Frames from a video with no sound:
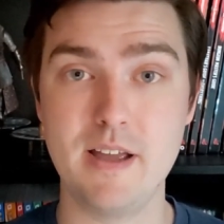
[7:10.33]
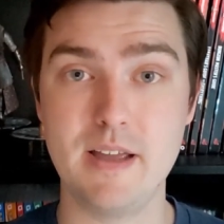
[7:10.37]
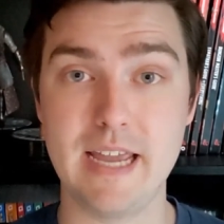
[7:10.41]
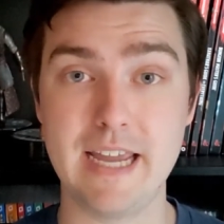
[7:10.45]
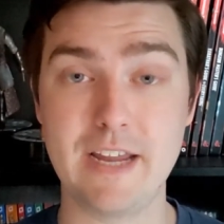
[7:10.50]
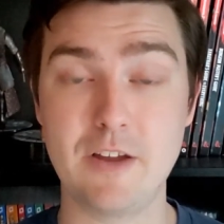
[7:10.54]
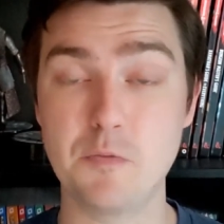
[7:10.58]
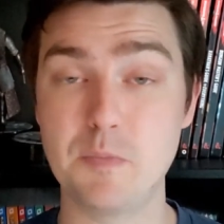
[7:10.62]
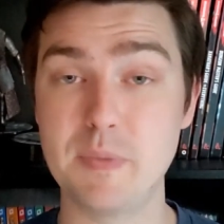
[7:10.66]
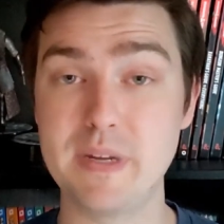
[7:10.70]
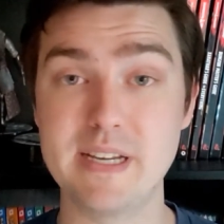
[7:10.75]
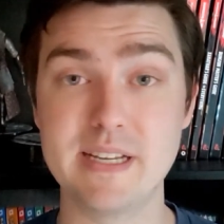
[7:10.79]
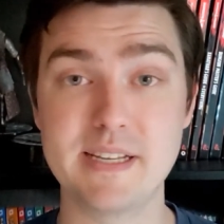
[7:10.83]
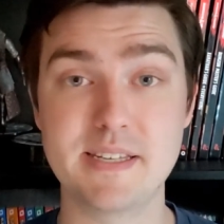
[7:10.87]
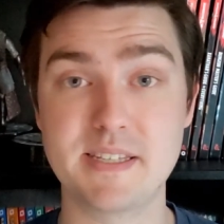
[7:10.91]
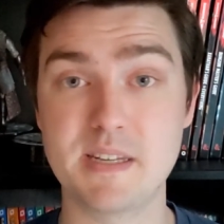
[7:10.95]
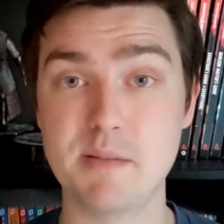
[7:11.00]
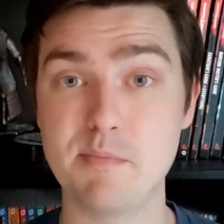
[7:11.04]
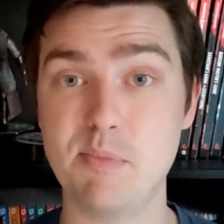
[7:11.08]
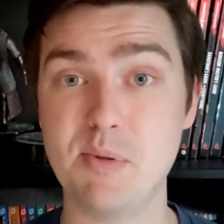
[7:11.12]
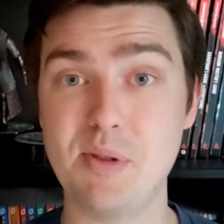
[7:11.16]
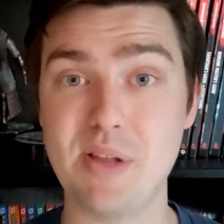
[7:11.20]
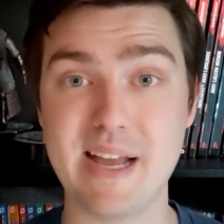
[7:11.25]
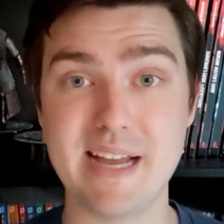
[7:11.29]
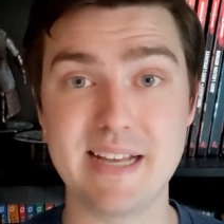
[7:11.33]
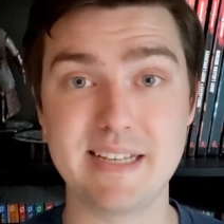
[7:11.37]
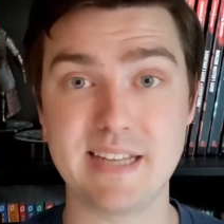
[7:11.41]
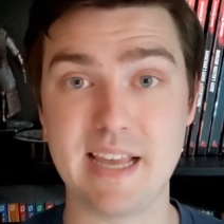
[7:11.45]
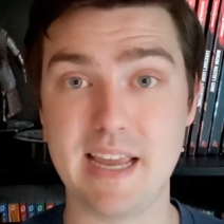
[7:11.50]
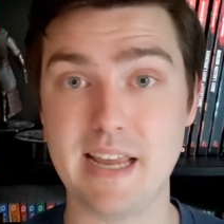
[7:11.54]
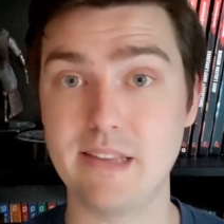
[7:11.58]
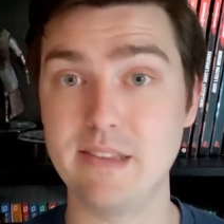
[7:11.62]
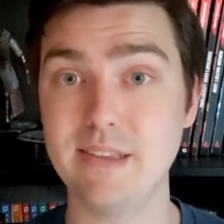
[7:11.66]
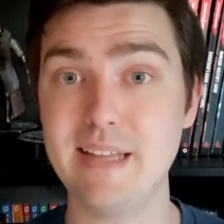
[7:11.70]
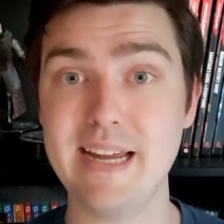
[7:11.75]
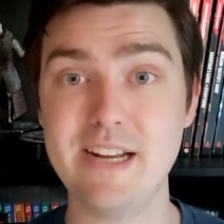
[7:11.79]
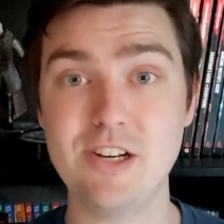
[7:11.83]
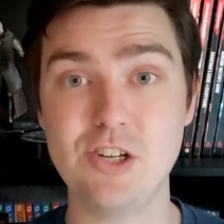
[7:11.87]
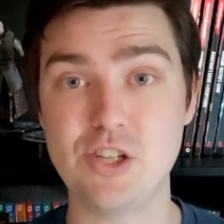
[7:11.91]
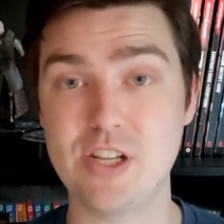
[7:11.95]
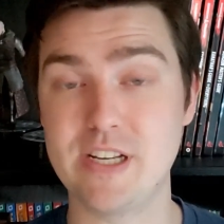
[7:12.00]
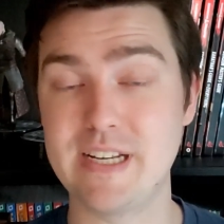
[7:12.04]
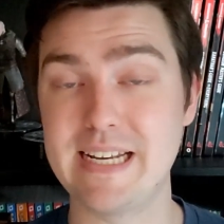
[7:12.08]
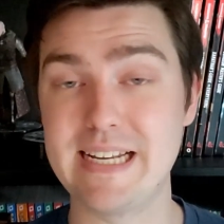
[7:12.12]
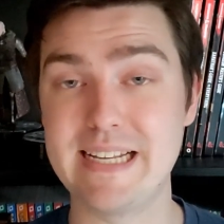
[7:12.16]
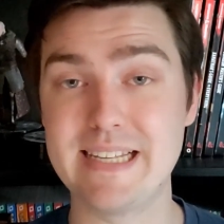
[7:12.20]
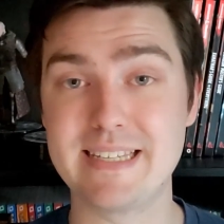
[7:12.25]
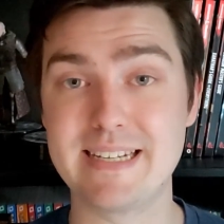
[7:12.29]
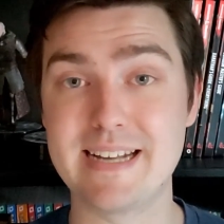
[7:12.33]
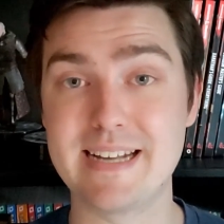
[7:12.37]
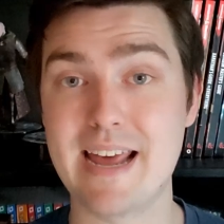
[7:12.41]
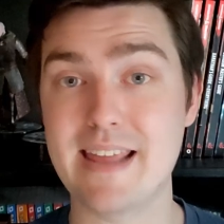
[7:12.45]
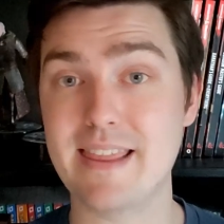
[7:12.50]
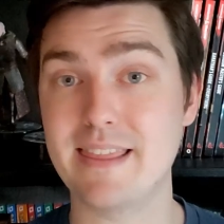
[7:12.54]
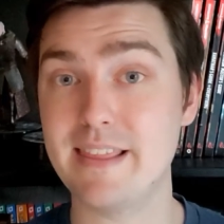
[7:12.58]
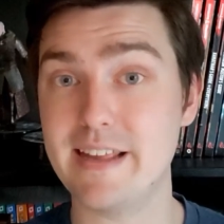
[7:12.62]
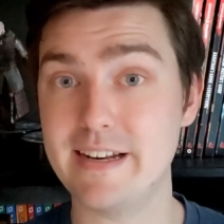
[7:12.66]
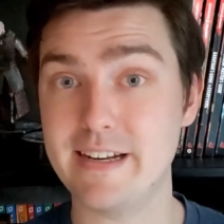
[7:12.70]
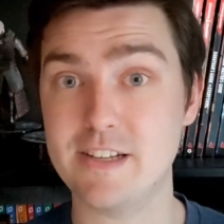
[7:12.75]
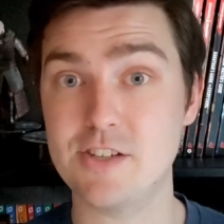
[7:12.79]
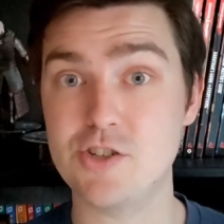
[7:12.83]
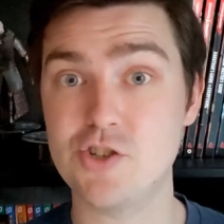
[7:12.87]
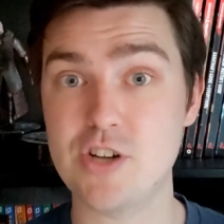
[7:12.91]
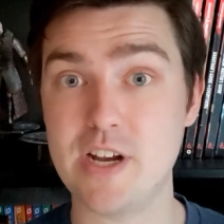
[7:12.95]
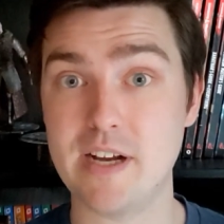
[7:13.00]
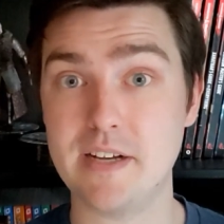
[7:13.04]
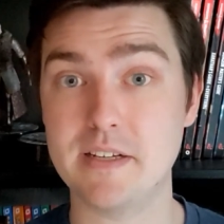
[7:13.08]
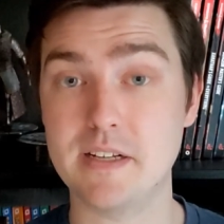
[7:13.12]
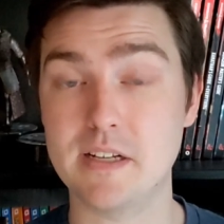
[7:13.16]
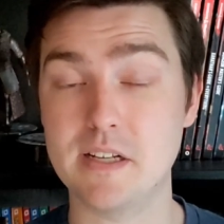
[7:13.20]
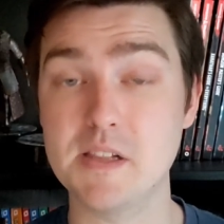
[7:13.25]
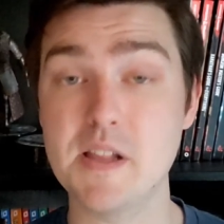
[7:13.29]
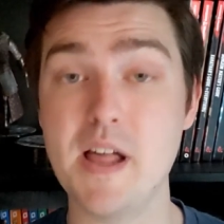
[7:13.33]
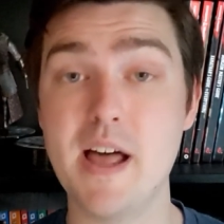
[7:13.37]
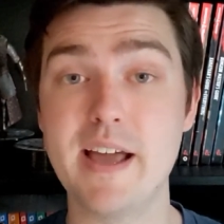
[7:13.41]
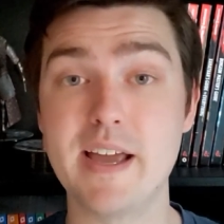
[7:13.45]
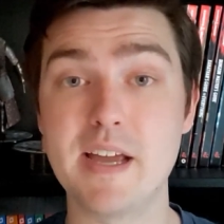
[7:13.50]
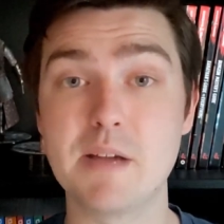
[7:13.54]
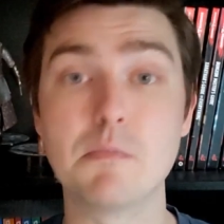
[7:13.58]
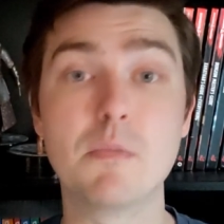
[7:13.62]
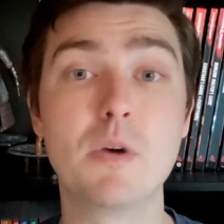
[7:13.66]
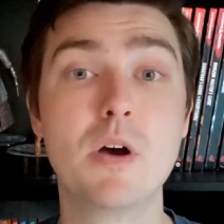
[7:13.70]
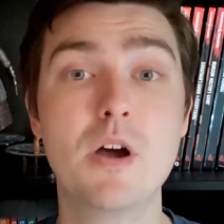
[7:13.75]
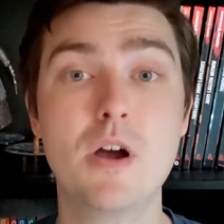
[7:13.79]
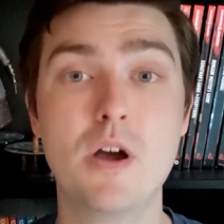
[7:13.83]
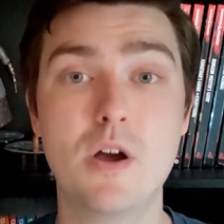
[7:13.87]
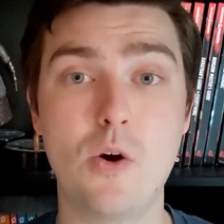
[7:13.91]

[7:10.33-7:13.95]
It could be as simple as a ledge that needs an athletics check to climb,